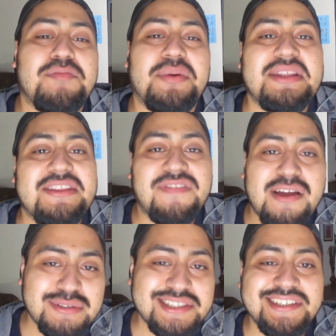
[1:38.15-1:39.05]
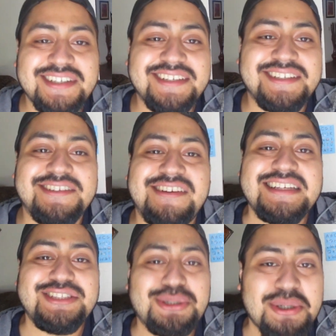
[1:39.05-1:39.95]
but the fight was good, you know, I
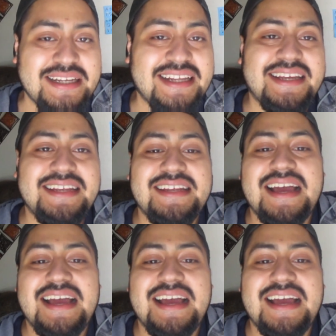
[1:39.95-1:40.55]
enjoyed it.